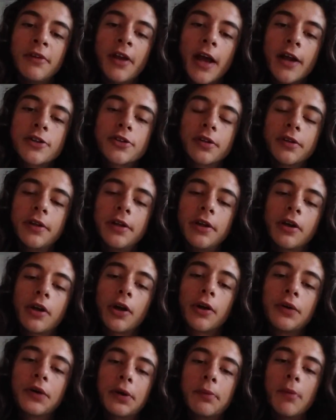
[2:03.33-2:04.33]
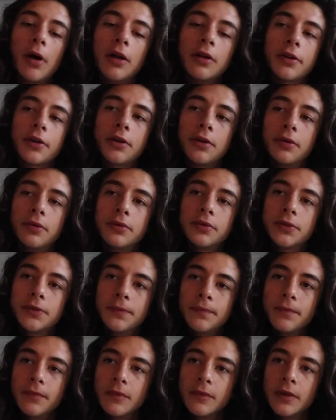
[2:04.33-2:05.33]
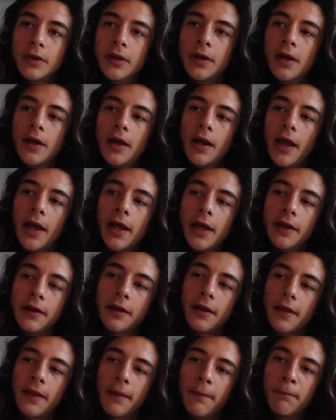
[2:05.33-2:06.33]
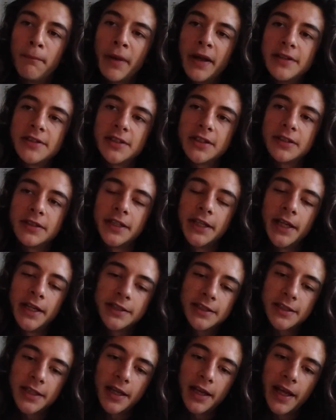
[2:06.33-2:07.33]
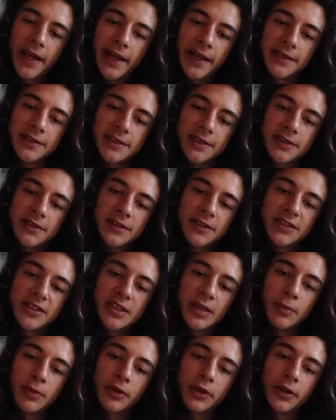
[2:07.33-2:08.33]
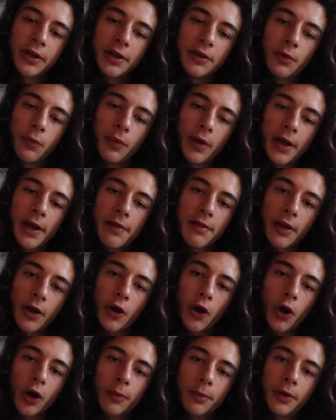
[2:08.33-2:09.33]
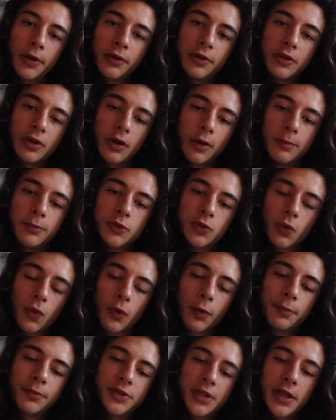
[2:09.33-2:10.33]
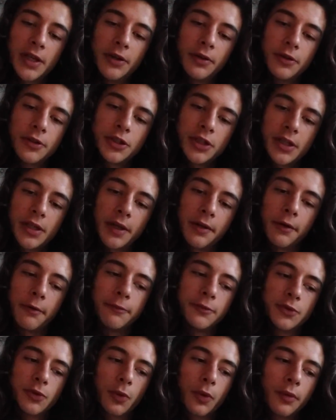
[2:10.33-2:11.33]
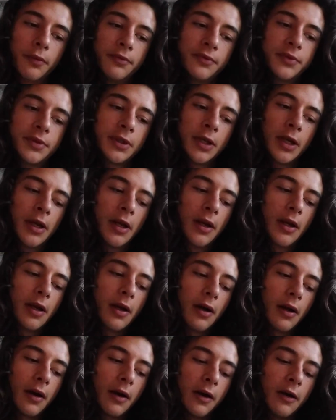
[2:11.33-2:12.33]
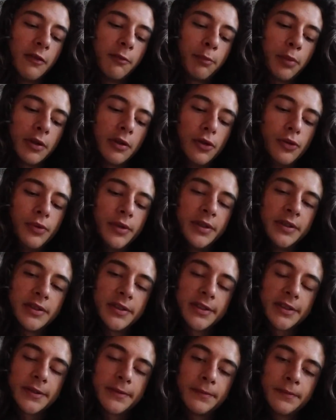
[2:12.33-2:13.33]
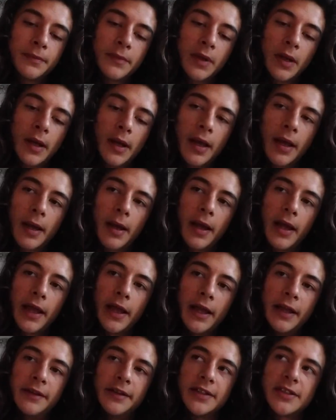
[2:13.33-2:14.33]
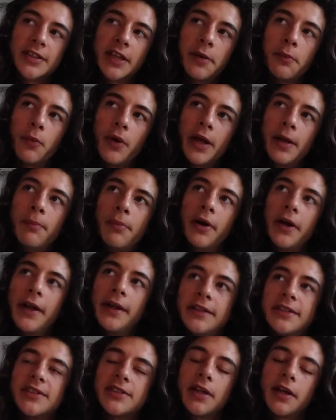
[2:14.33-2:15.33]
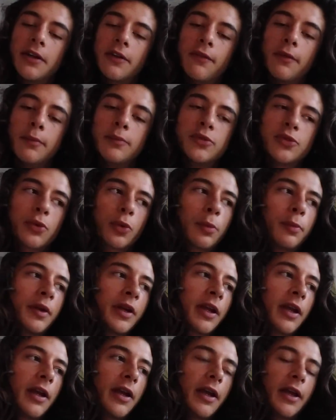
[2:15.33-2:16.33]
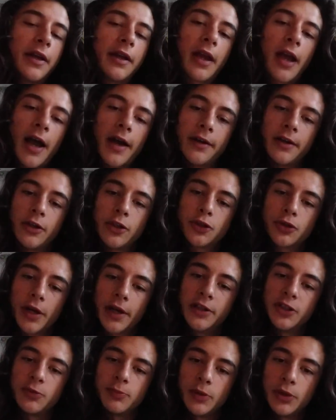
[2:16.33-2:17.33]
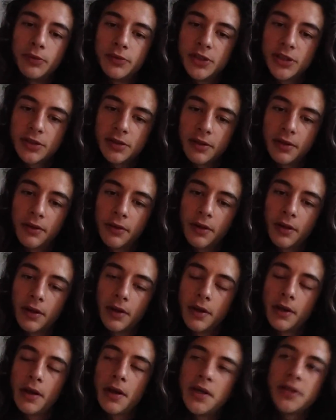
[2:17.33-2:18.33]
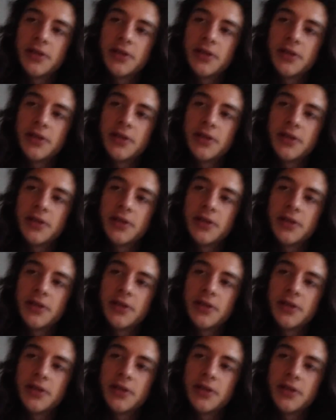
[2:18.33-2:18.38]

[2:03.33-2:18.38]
naturally occurring molecules. And basically it's similar in the way that carbon absorbs energy and absorbs pollutants in the same way, but instead of absorbing it, it kind of transmutes the